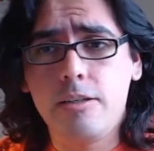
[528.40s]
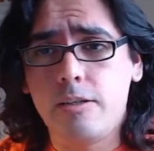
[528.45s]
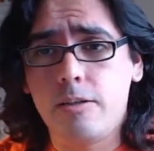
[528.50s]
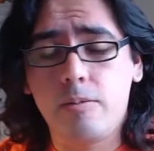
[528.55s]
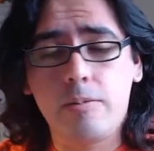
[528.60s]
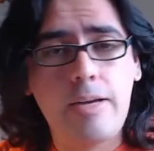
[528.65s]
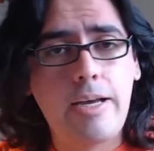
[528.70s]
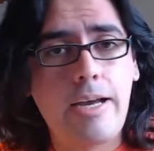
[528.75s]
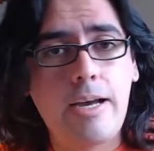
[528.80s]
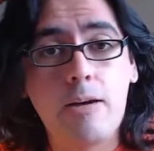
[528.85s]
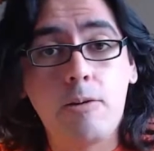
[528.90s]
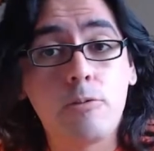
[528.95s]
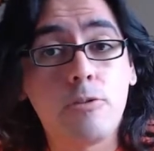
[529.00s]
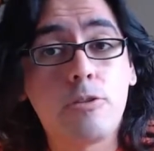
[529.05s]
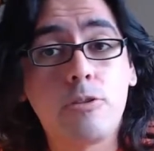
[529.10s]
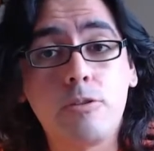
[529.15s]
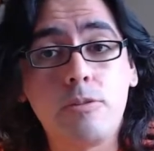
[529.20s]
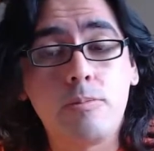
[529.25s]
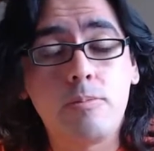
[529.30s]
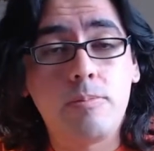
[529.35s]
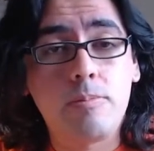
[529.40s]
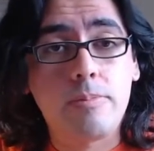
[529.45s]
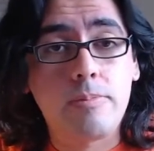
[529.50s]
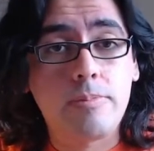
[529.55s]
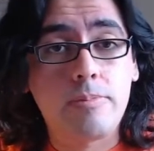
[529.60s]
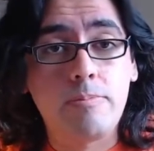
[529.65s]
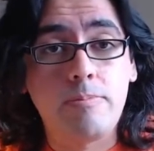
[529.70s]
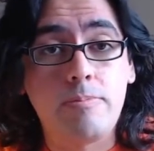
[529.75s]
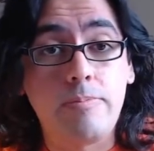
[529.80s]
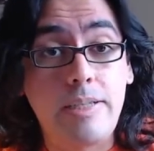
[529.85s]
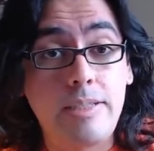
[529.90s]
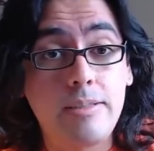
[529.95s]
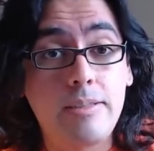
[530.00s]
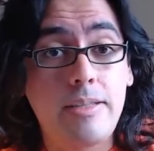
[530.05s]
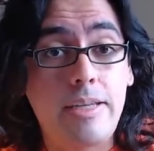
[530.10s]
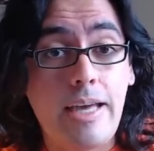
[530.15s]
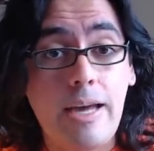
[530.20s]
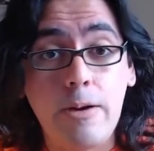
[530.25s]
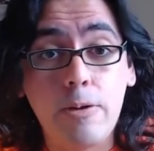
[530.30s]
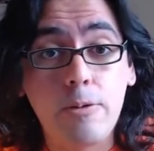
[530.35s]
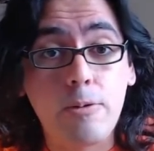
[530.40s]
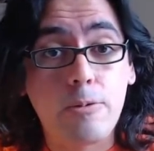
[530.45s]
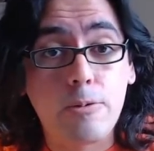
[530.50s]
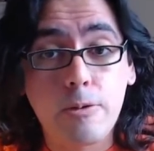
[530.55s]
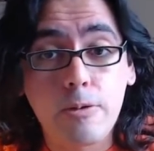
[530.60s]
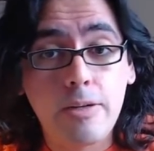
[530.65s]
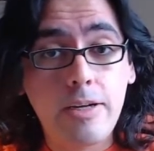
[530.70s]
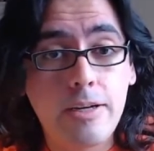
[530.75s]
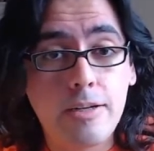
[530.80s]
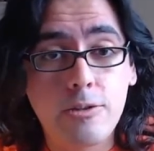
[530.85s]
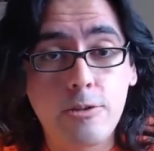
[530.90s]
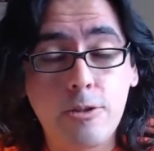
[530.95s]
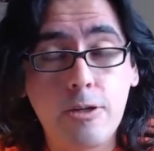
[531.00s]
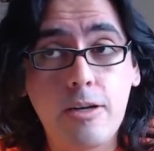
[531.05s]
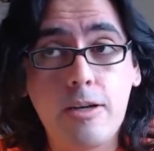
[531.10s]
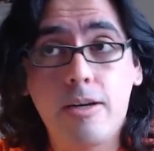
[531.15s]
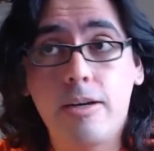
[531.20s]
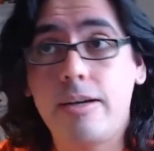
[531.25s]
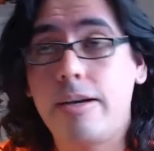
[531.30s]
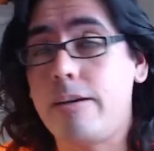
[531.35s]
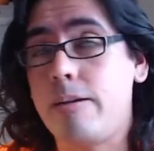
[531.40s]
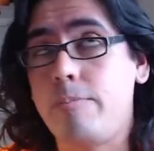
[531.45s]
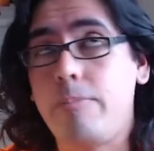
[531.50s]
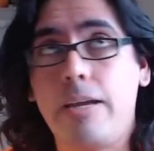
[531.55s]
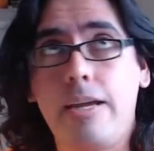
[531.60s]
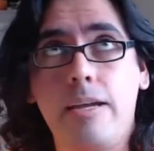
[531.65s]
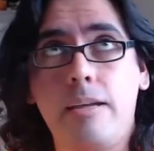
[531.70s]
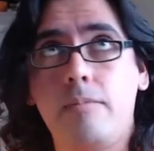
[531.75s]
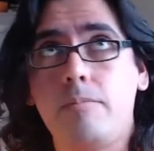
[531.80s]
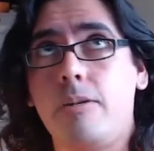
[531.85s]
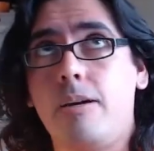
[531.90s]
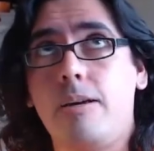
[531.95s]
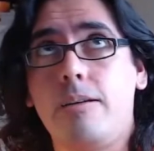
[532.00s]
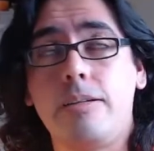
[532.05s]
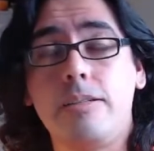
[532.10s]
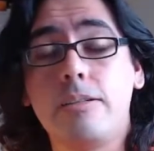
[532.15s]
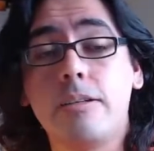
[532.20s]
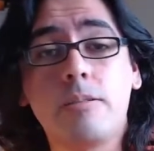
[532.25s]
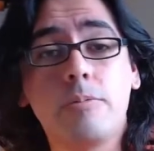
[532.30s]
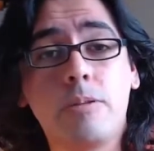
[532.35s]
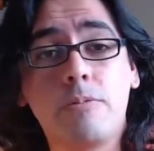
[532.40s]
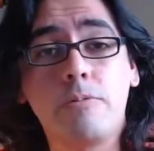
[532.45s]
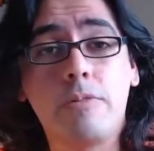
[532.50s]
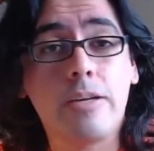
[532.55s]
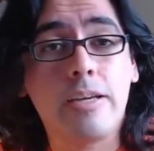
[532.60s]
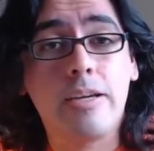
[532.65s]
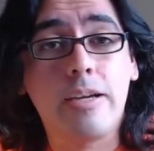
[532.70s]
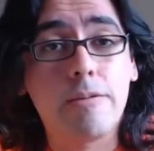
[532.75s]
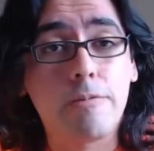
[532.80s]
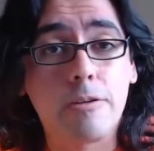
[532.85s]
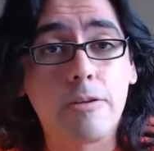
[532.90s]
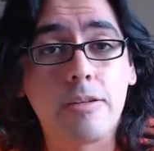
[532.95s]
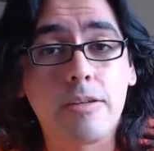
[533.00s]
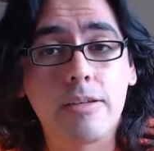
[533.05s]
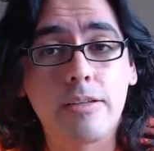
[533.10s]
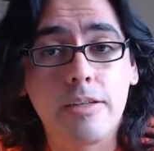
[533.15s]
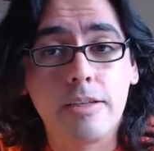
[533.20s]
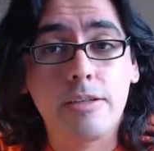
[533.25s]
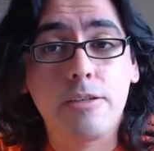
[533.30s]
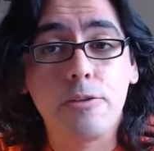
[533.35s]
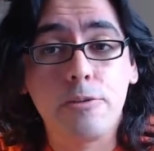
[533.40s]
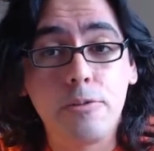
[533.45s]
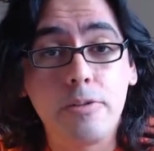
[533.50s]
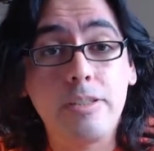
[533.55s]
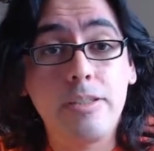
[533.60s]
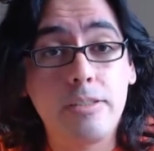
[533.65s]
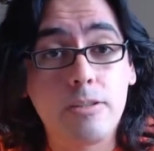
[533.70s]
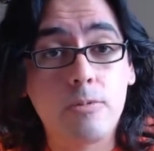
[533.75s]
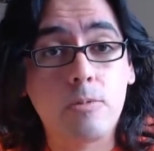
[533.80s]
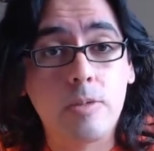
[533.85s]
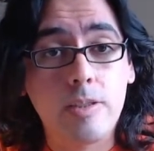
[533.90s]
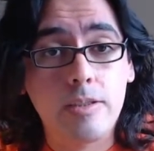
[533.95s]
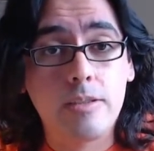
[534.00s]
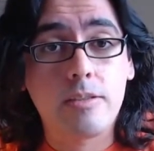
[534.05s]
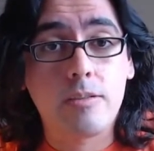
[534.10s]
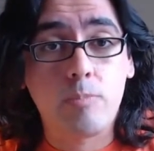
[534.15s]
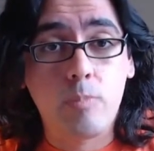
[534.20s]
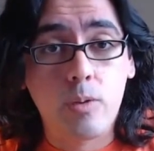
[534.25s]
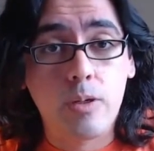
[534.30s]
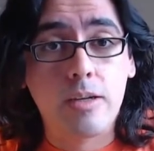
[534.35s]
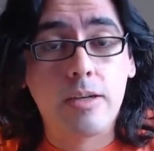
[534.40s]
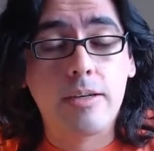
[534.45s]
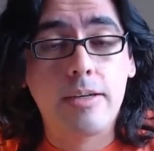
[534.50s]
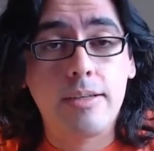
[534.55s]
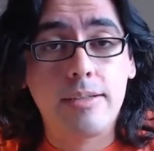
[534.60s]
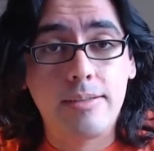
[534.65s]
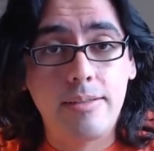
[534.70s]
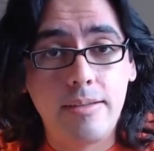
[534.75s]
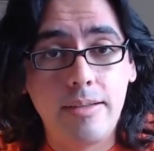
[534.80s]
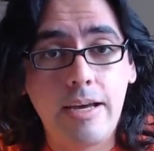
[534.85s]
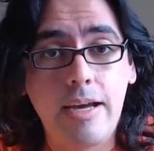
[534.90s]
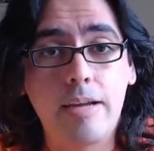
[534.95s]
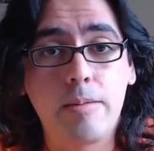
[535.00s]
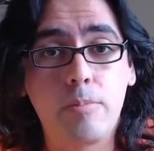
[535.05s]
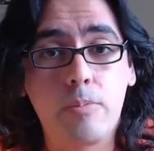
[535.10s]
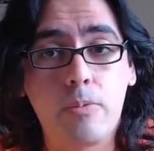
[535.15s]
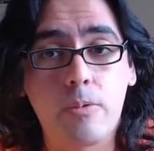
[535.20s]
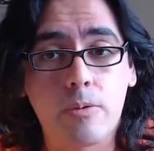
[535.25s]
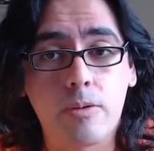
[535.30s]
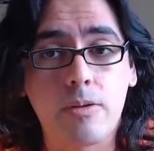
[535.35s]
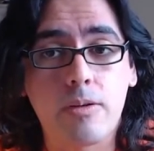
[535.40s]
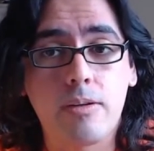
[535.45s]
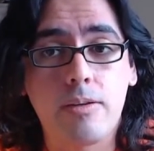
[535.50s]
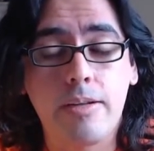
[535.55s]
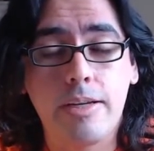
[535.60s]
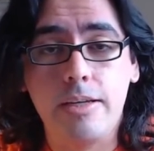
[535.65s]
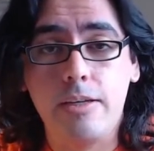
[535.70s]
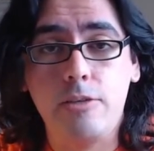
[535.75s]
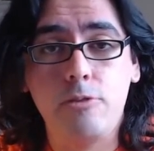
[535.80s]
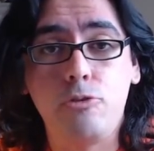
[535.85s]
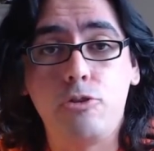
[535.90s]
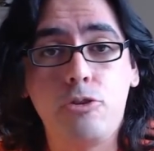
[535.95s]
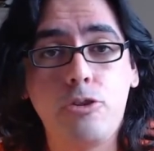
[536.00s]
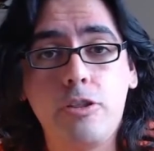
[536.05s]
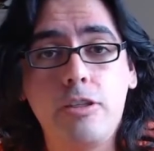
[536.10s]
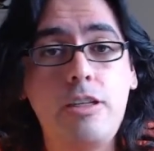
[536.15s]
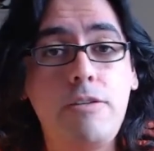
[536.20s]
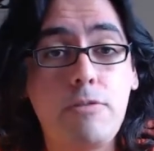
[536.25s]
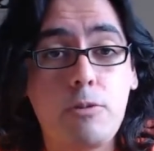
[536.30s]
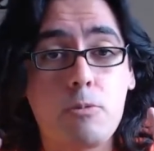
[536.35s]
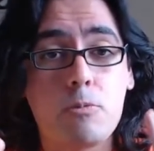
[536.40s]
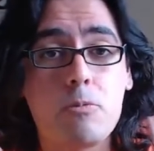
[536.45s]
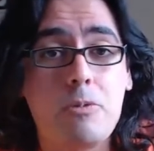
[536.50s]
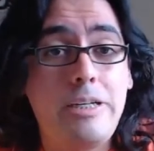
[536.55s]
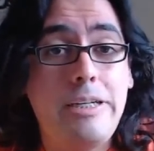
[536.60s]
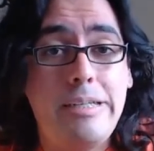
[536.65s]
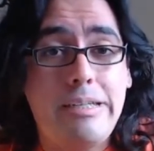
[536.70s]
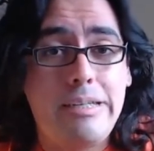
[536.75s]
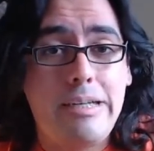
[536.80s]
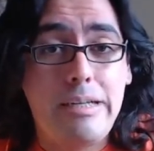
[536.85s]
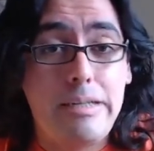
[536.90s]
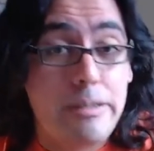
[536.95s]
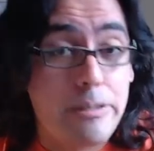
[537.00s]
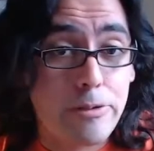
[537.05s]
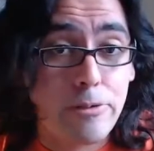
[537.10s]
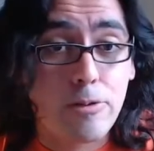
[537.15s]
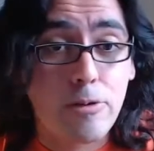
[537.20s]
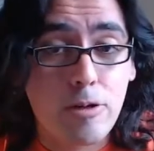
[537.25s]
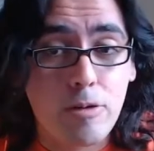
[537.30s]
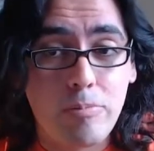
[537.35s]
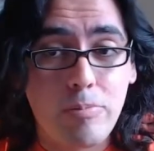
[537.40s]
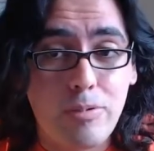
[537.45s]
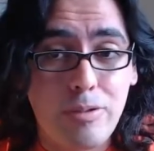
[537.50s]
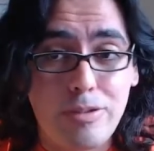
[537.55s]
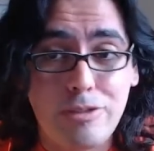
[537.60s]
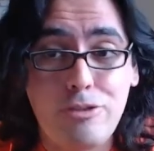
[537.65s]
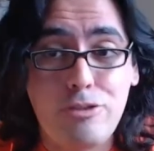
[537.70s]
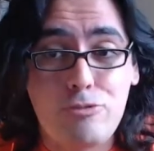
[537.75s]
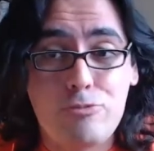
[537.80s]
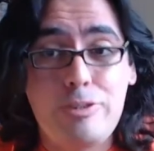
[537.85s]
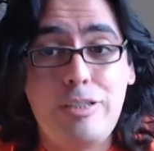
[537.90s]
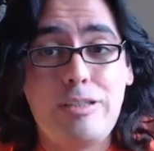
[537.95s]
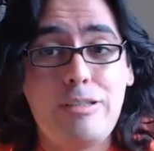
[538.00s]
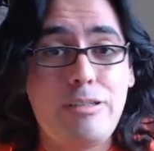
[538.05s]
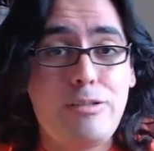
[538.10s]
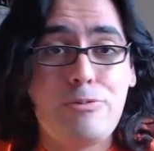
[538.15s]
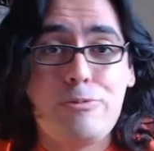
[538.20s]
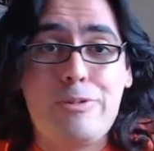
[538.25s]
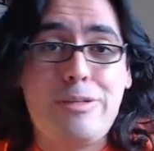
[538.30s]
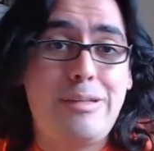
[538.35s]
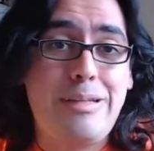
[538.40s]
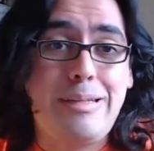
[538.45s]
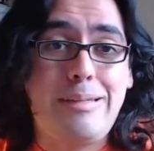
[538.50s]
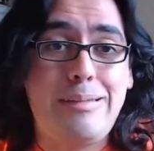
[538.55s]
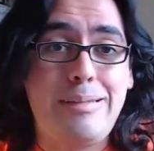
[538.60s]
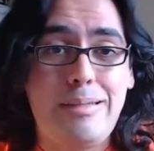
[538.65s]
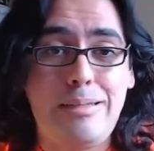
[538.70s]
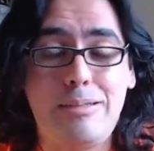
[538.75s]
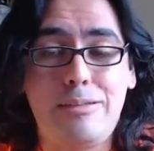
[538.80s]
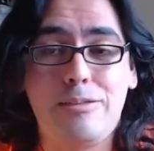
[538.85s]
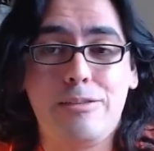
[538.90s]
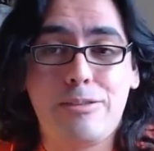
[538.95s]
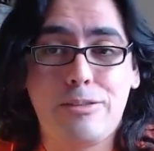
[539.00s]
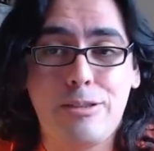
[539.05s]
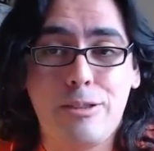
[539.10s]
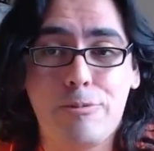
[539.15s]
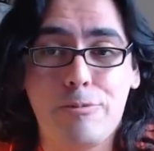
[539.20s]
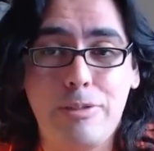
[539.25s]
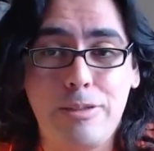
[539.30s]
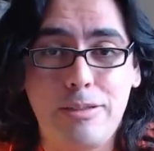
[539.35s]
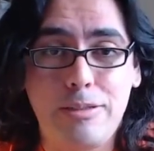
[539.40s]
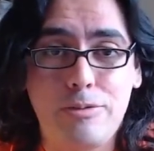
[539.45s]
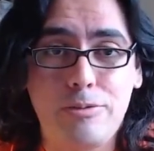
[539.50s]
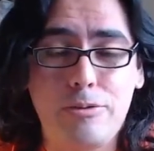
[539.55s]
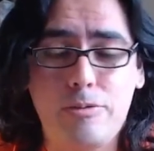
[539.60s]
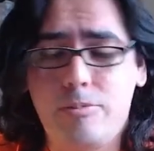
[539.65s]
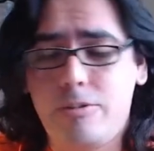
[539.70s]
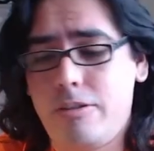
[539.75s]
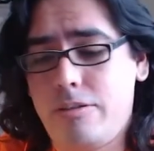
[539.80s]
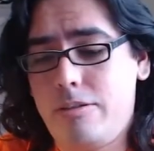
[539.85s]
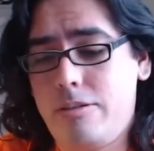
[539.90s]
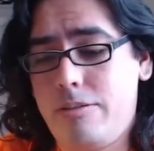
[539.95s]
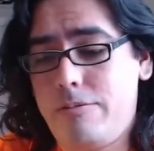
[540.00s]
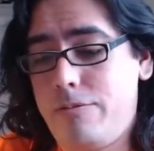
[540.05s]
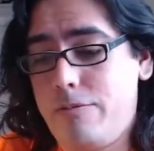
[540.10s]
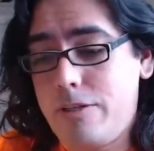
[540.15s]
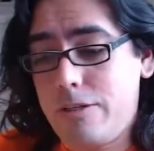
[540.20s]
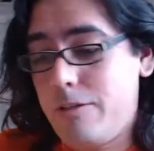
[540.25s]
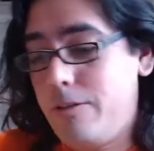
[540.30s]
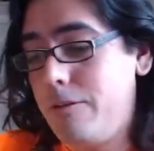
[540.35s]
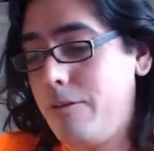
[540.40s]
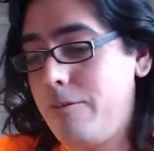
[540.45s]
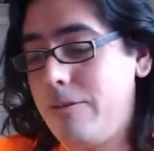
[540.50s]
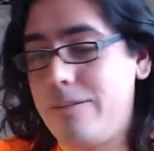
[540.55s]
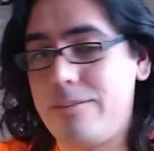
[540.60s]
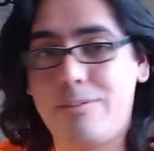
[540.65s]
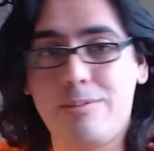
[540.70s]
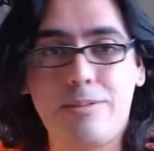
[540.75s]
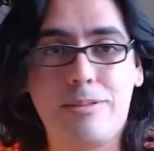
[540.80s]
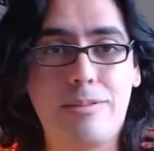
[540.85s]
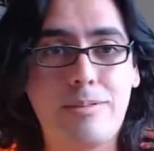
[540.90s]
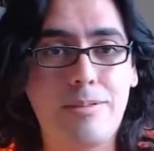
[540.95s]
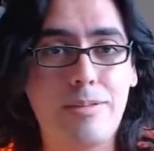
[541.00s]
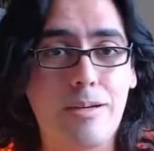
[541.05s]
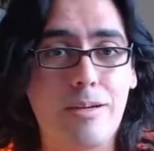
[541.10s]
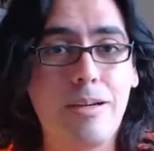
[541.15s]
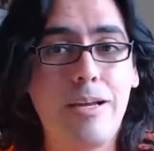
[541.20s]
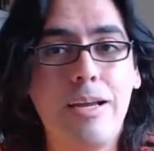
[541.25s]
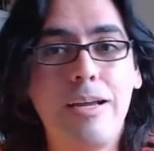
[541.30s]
How to learn how to draw, how to paint, blah. He talks about fucking everything. Like, you need to read this book. It's that important. Like, you shouldn't even read any other art book. Just read this one. That's it. You're just gonna read this one. You'd be like, fuck all the rest. They all suck.